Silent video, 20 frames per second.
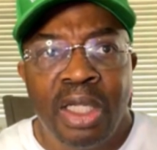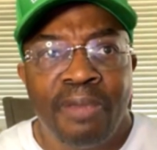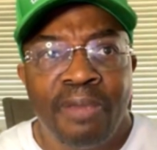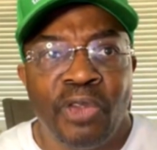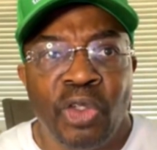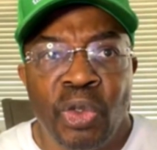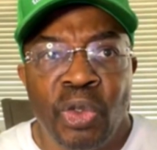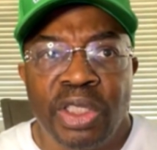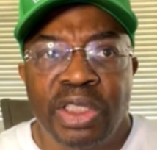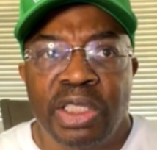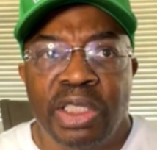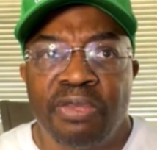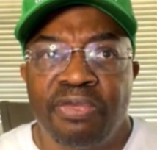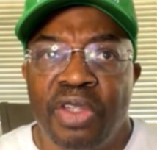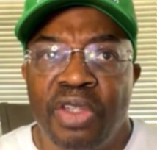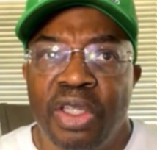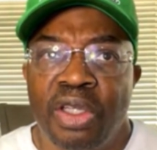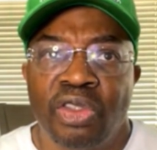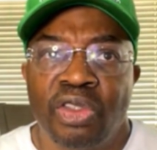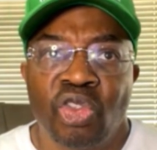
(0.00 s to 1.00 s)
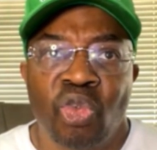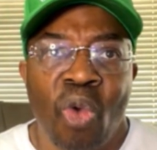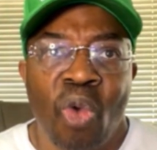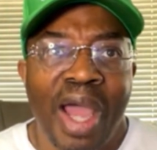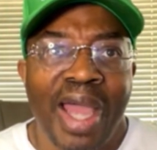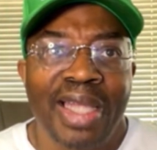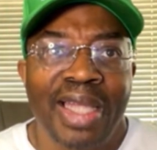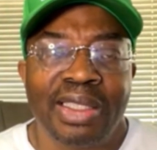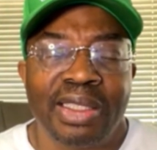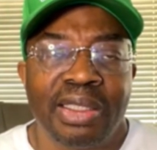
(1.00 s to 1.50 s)
USFL
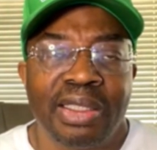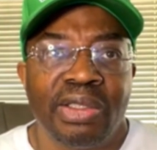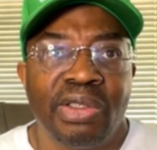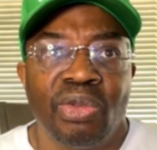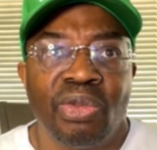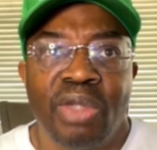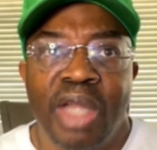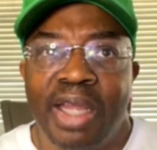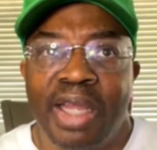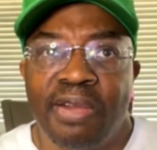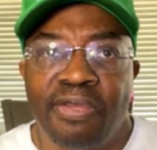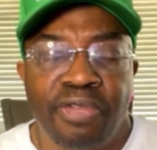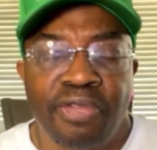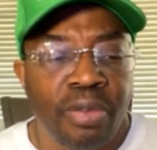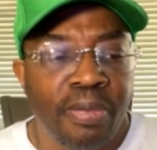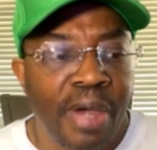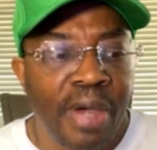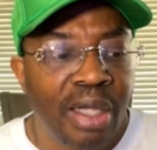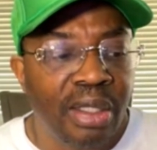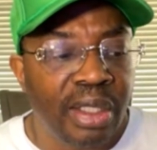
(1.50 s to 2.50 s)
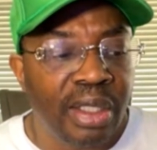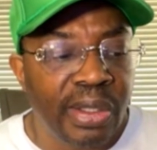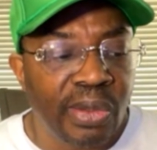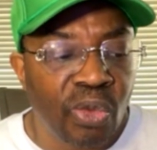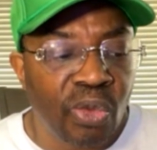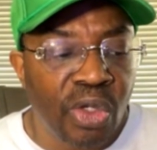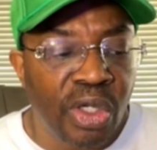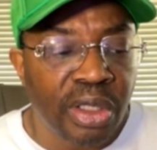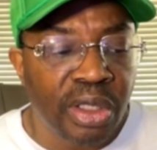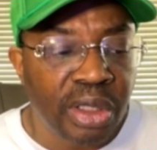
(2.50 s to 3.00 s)
twice and United Football League
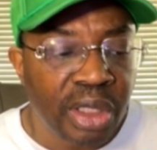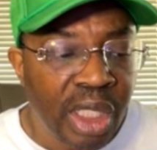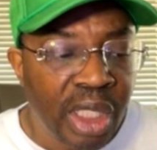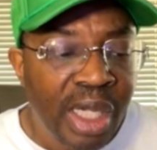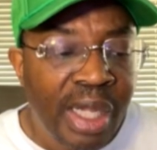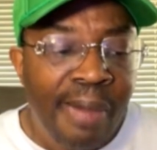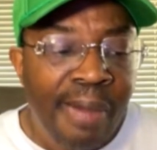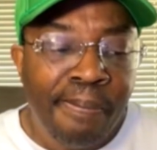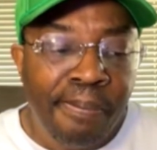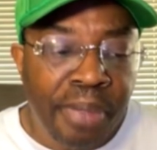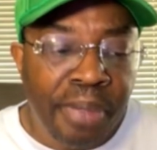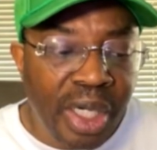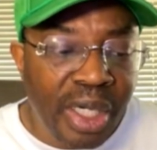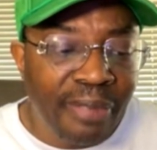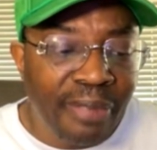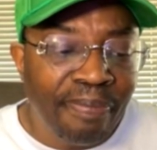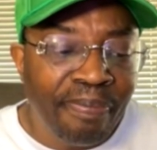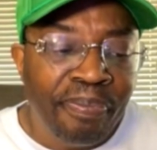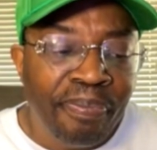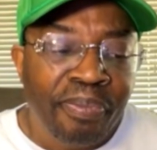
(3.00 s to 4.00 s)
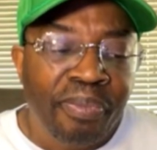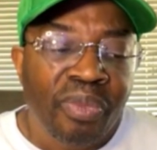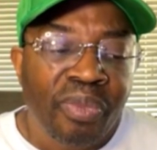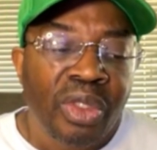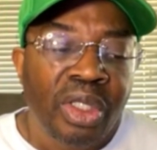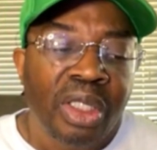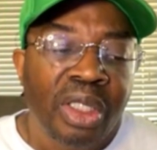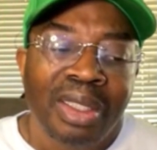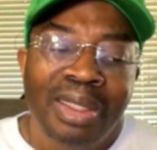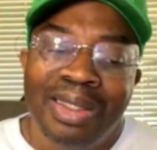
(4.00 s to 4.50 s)
once. But
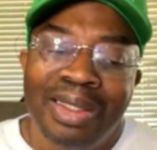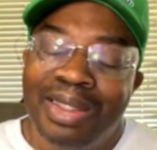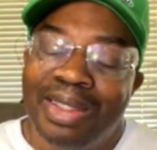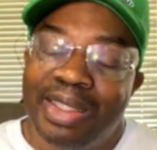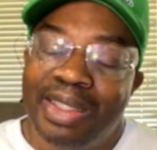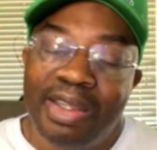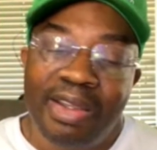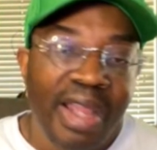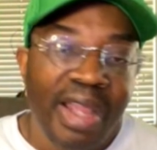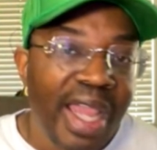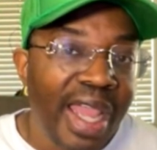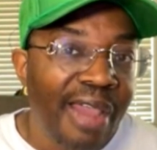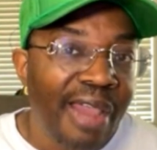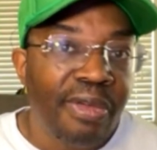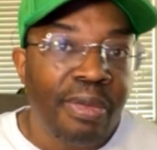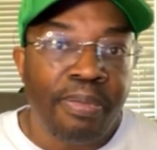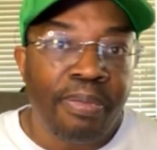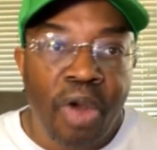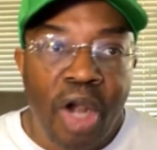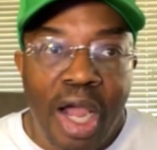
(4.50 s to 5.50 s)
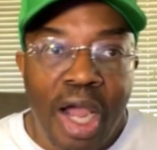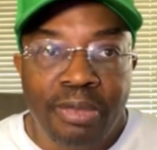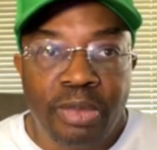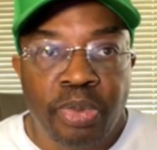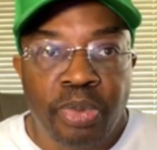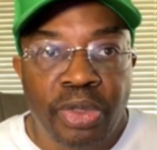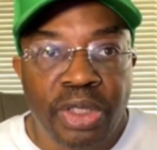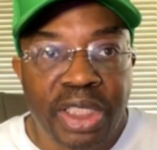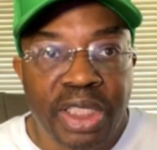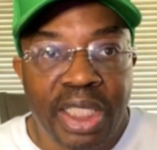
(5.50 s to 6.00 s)
they're having problems
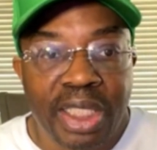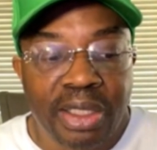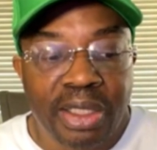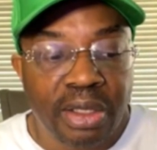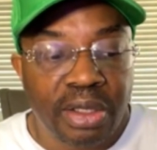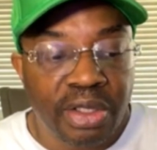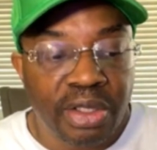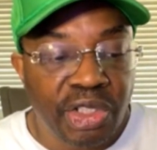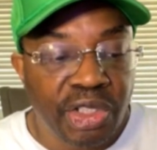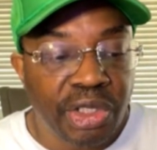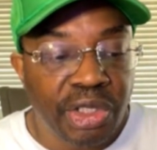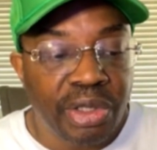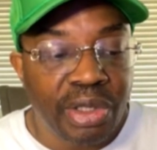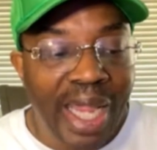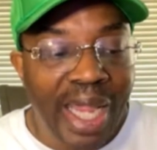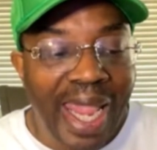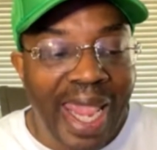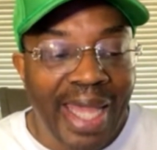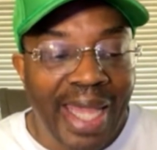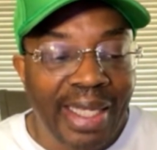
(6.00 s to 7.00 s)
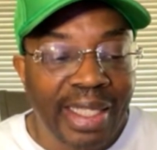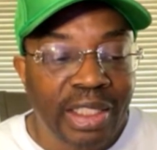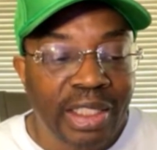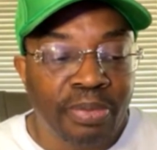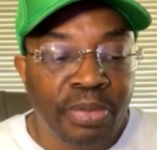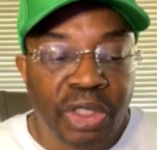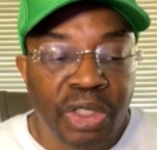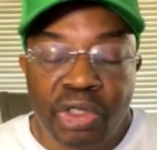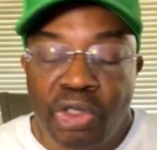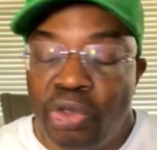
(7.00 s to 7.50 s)
protecting this year. Alex
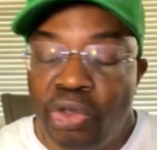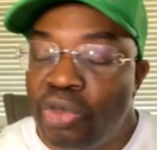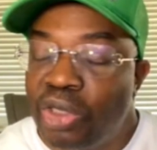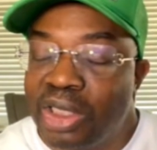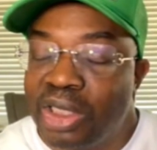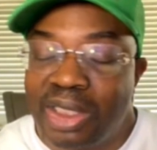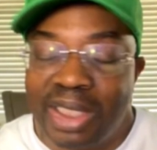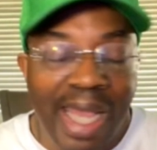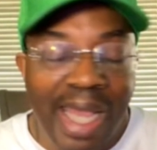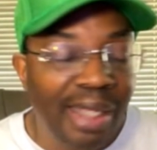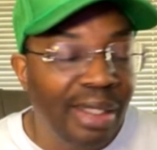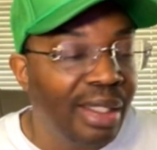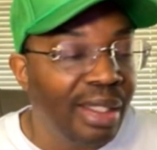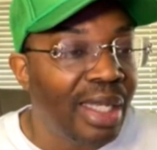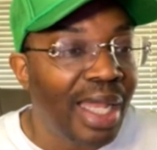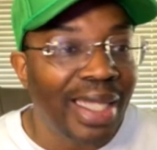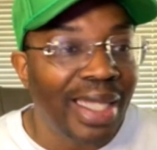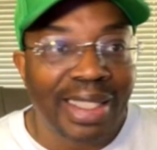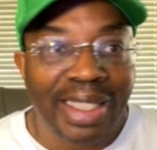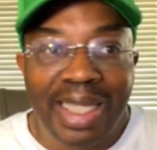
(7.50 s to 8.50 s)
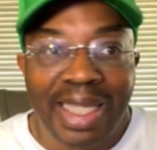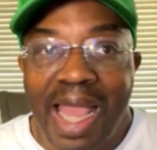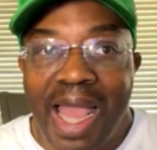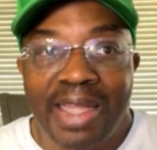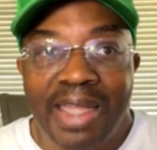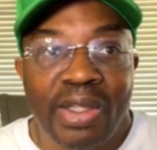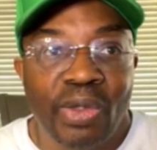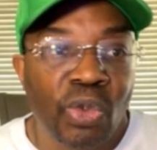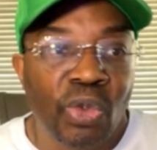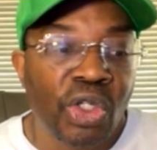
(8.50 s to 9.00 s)
Magoo does not look like the guy
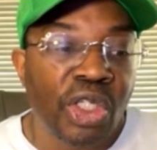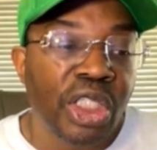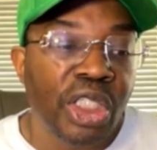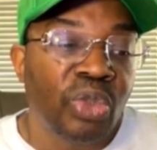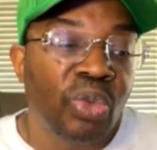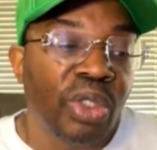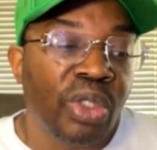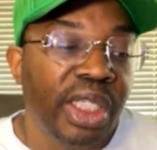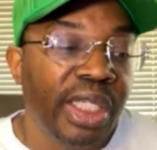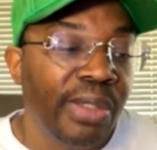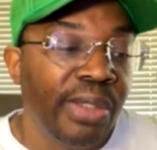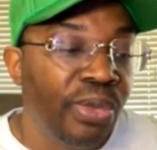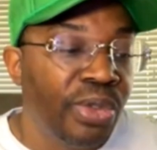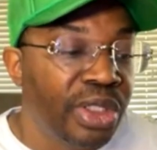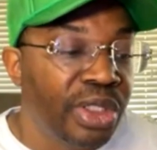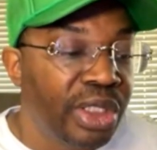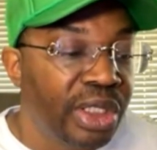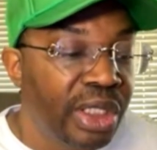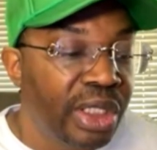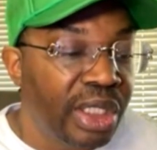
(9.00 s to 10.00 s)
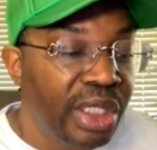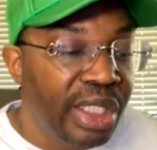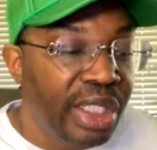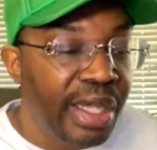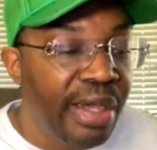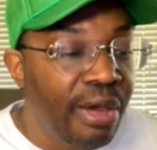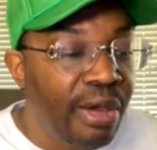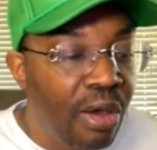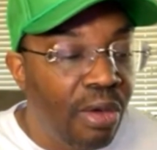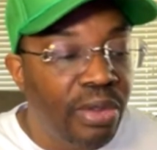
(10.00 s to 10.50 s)
he was when he was
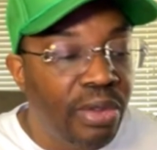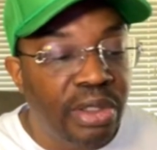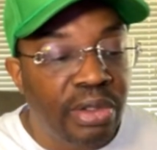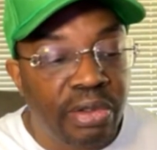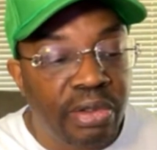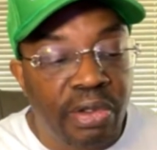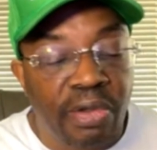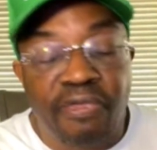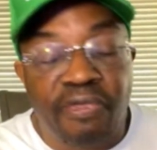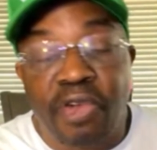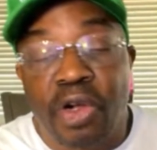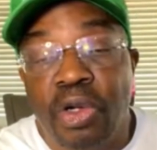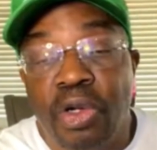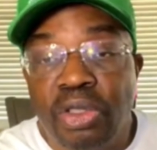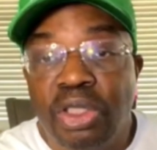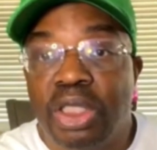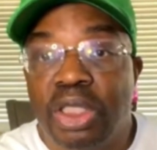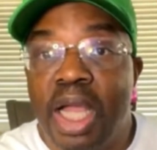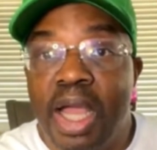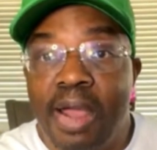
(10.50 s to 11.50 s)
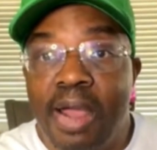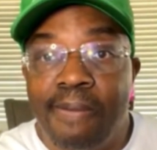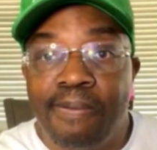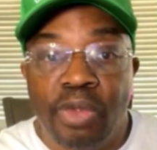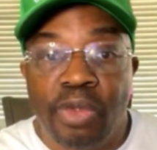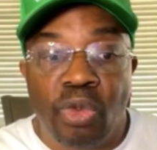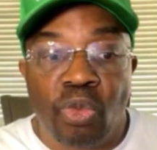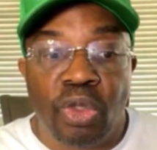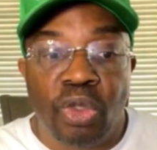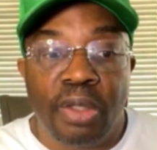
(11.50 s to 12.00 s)
there on the first time
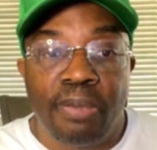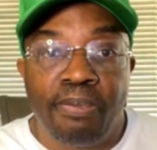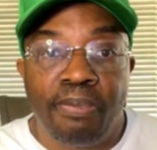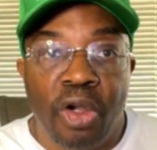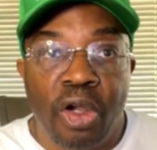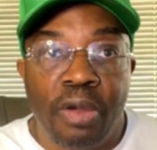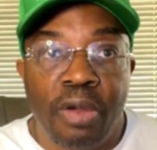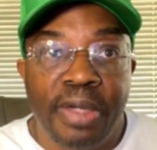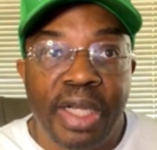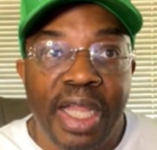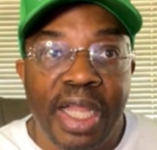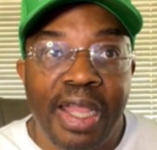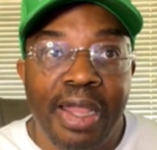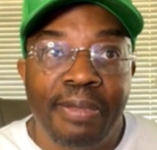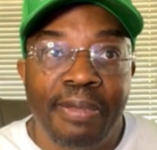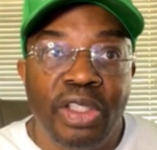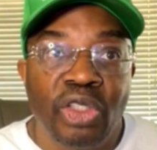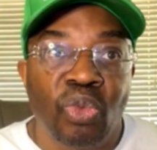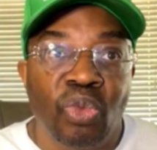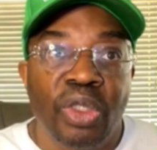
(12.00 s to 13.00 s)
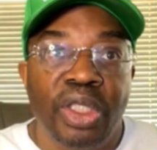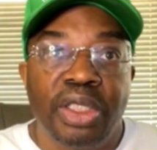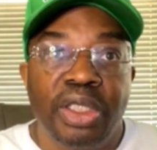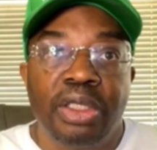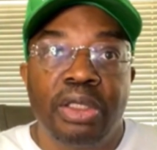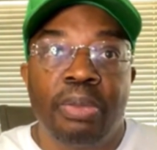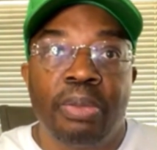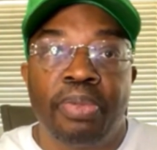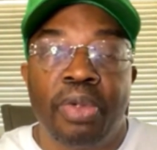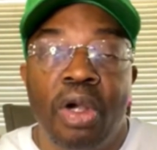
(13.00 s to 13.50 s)
with Birmingham. He's went to
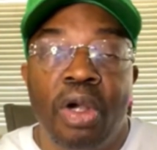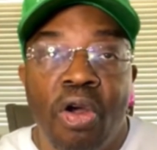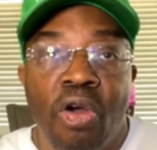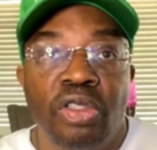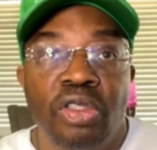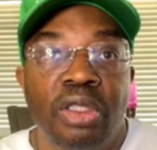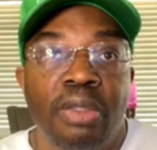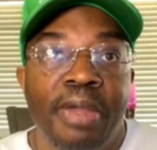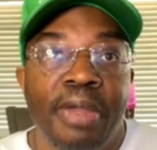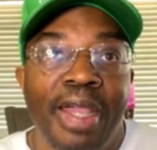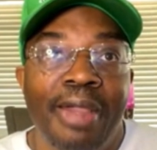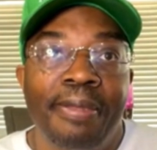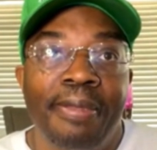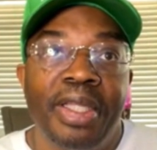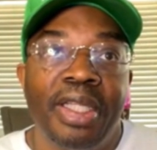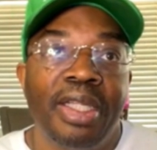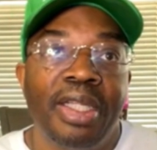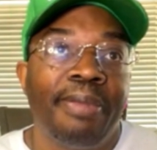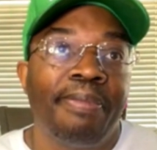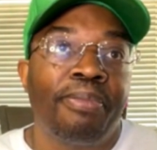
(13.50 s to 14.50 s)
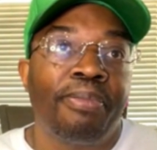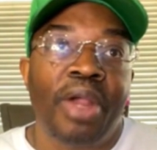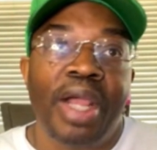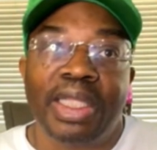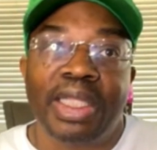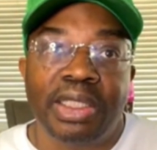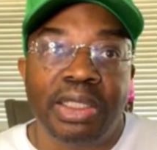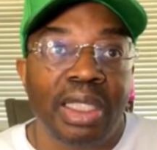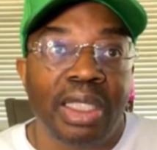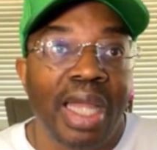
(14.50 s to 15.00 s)
the pros, and maybe he didn't
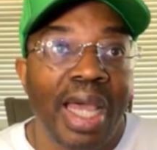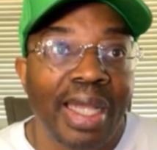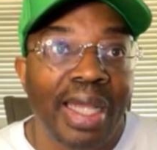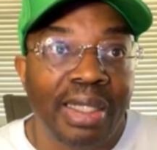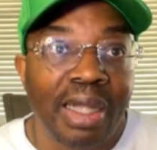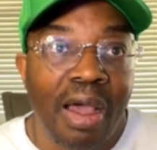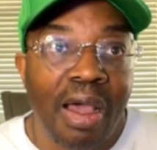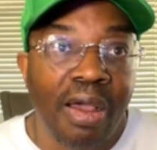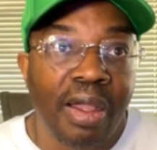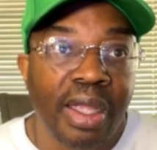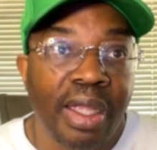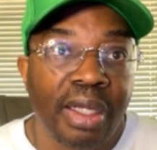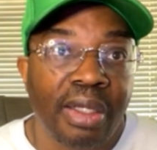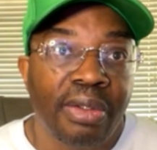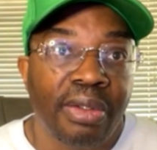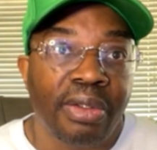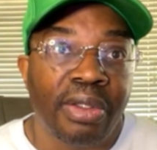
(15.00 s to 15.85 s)
practice a lot now in